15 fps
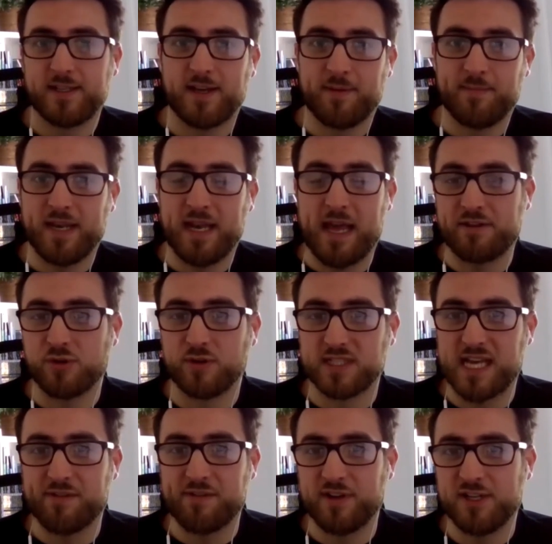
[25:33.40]
I mean, I talk
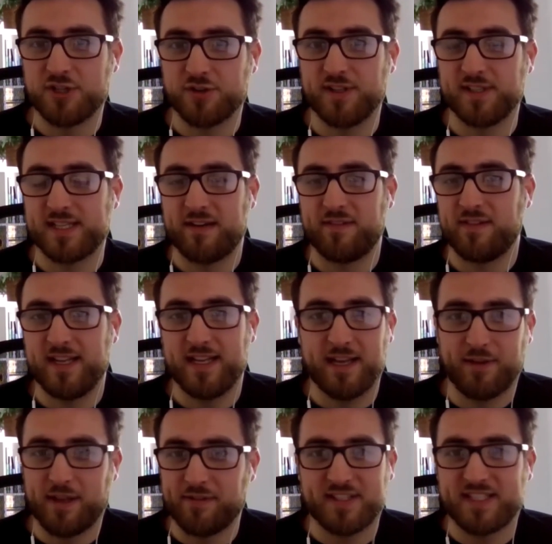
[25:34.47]
to every endurance athlete;
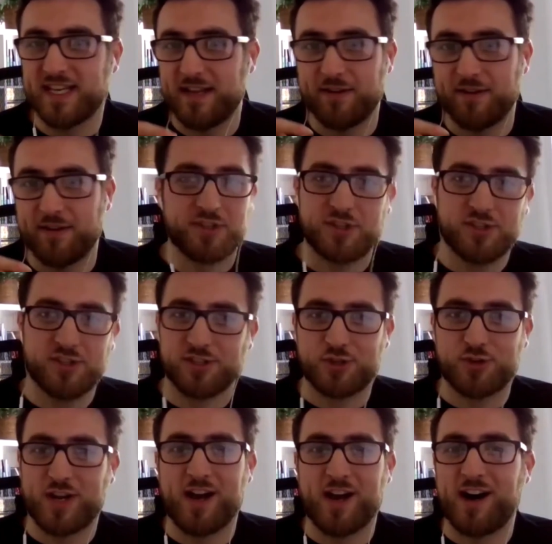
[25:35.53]
they'll never say they're on a
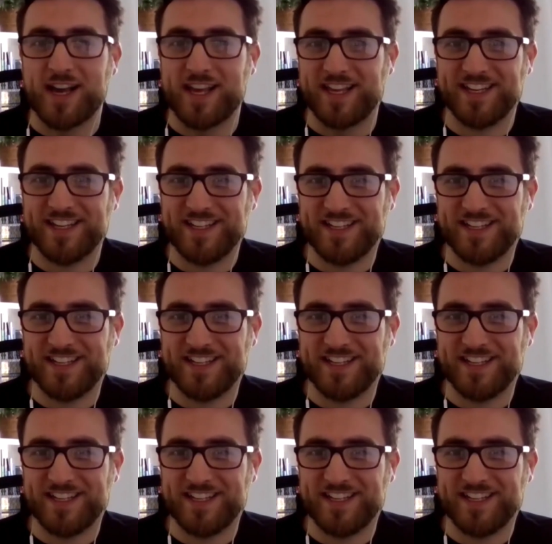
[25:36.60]
straight high.